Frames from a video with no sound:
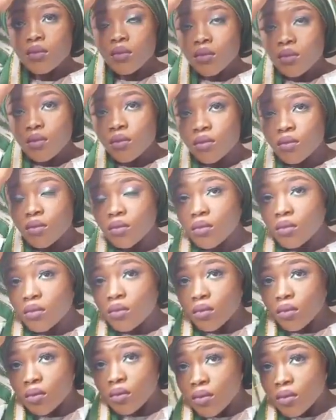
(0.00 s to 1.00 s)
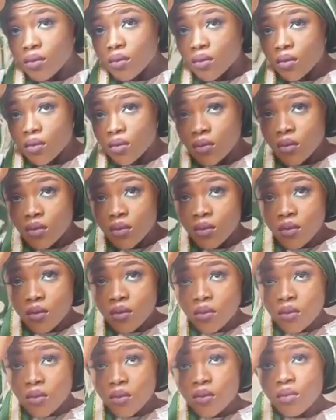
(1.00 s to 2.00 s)

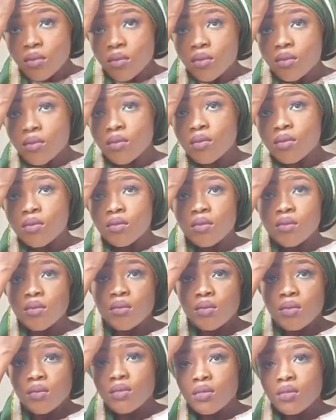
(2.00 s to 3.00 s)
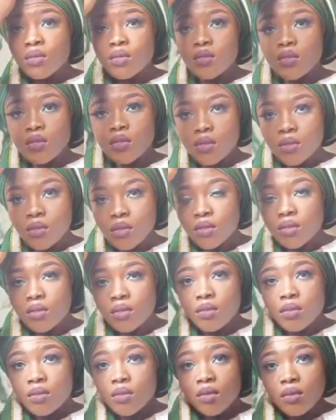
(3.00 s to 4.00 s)

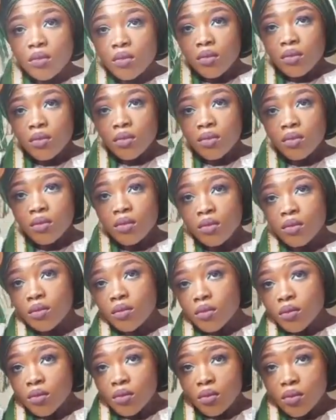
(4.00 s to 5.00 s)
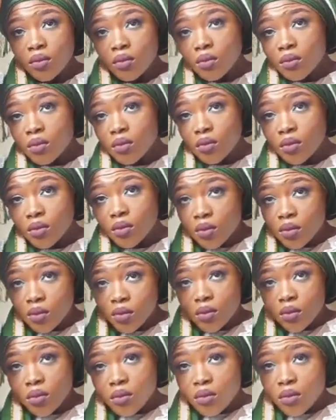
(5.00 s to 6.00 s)

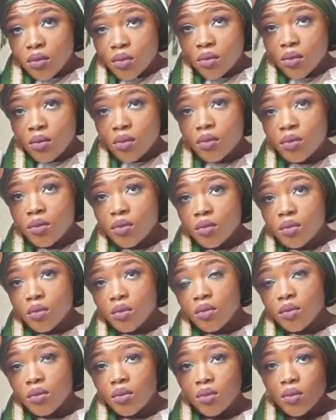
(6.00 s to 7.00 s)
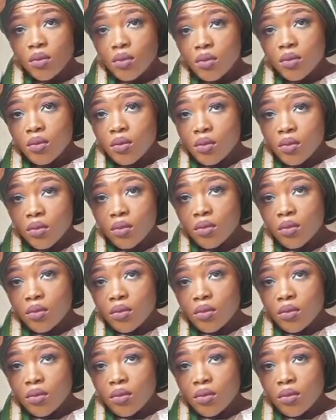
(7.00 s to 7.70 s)
Nobody speaks.